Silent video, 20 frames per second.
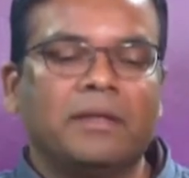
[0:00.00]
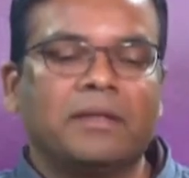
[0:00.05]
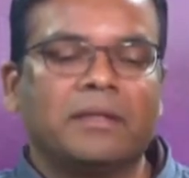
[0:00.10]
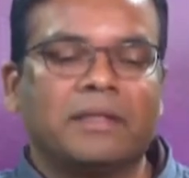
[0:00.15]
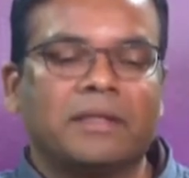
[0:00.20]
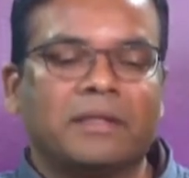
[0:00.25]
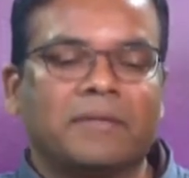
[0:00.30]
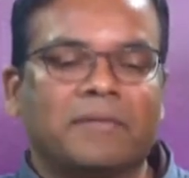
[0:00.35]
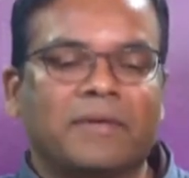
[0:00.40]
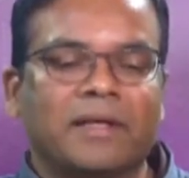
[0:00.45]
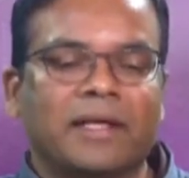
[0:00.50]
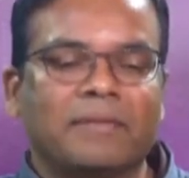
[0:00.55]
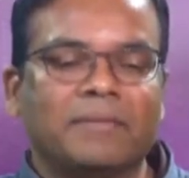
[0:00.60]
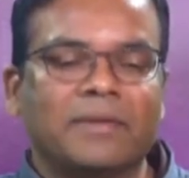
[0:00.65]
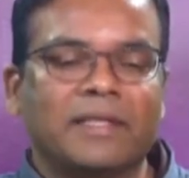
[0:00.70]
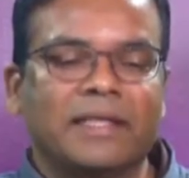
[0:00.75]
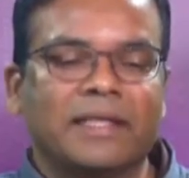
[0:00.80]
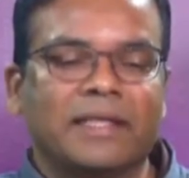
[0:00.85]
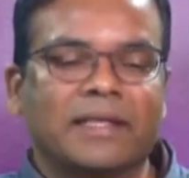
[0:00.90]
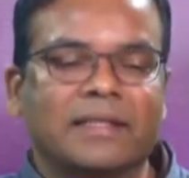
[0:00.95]
One of
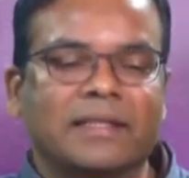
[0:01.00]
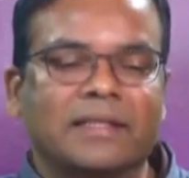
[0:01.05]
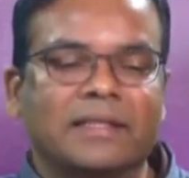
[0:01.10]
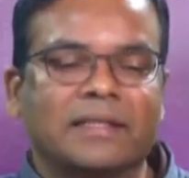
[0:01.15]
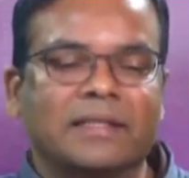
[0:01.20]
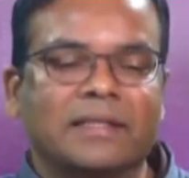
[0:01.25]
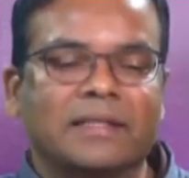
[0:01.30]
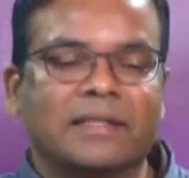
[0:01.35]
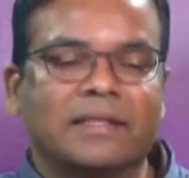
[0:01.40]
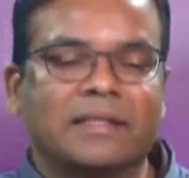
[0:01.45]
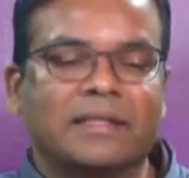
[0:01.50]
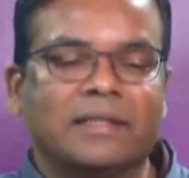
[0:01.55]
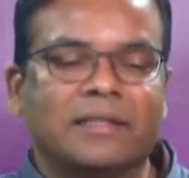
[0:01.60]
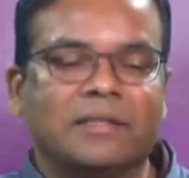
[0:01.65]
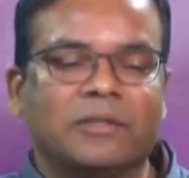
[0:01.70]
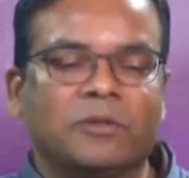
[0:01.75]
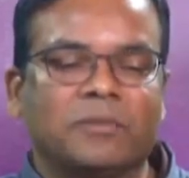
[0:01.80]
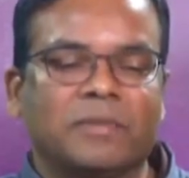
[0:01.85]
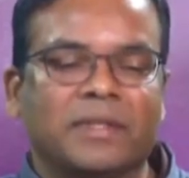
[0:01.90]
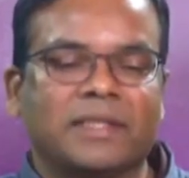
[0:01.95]
the detectors, the
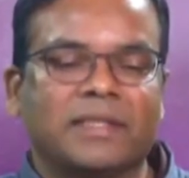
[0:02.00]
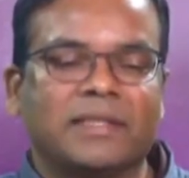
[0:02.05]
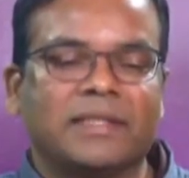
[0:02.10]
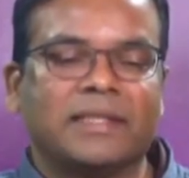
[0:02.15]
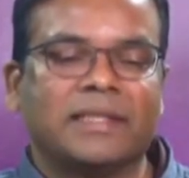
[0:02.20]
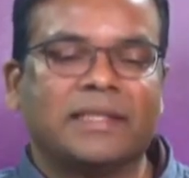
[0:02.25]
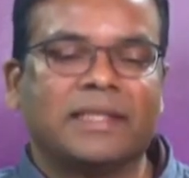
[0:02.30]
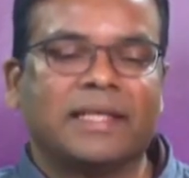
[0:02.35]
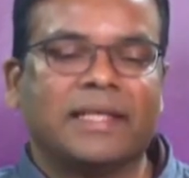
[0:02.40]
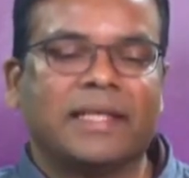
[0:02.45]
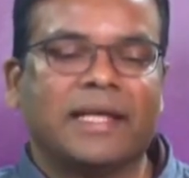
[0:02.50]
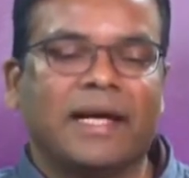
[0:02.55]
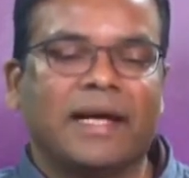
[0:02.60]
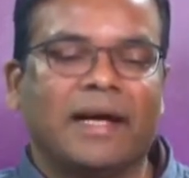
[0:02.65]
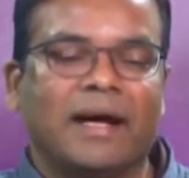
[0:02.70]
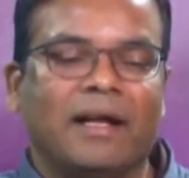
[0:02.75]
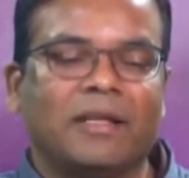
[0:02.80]
instrument, the CZTI,